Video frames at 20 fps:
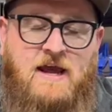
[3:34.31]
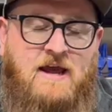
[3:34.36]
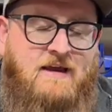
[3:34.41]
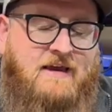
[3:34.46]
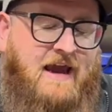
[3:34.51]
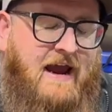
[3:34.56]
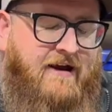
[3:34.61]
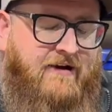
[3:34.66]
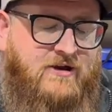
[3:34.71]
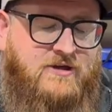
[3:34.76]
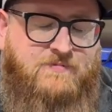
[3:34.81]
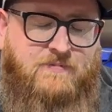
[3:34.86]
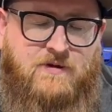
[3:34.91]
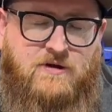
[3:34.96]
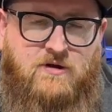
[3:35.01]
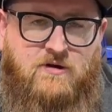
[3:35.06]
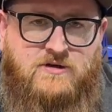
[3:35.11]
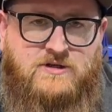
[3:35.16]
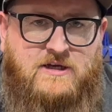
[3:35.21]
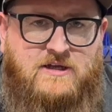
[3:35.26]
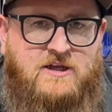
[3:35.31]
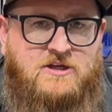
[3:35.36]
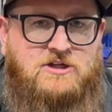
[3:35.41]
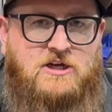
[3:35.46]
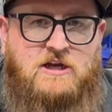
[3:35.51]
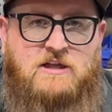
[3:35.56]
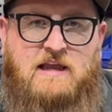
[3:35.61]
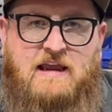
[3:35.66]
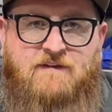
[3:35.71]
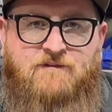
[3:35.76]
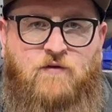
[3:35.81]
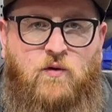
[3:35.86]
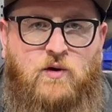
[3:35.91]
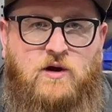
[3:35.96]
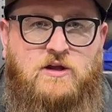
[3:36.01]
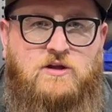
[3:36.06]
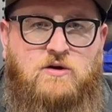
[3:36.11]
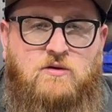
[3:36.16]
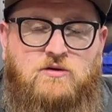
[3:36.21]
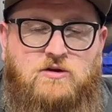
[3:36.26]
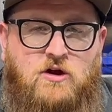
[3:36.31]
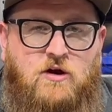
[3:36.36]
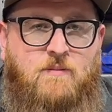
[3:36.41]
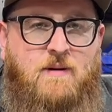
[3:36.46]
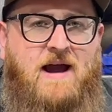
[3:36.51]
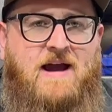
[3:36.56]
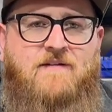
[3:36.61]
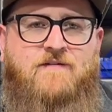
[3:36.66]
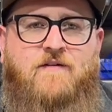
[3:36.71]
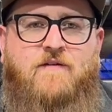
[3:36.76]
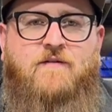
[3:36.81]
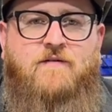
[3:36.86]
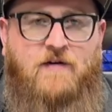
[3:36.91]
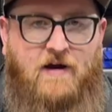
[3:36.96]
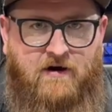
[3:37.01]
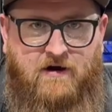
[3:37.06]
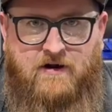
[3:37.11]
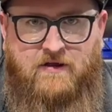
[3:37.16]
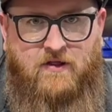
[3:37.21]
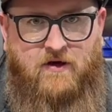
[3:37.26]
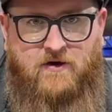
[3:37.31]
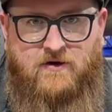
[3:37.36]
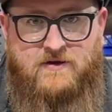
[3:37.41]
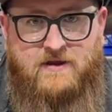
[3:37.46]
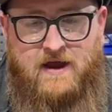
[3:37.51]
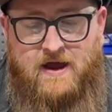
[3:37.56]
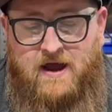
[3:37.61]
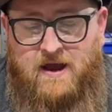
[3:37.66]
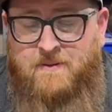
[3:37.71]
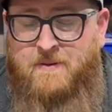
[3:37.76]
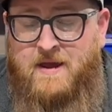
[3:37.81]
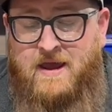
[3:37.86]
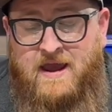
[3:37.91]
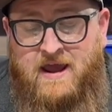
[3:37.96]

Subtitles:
Garrett's been using the GT42 turbine for a very long time.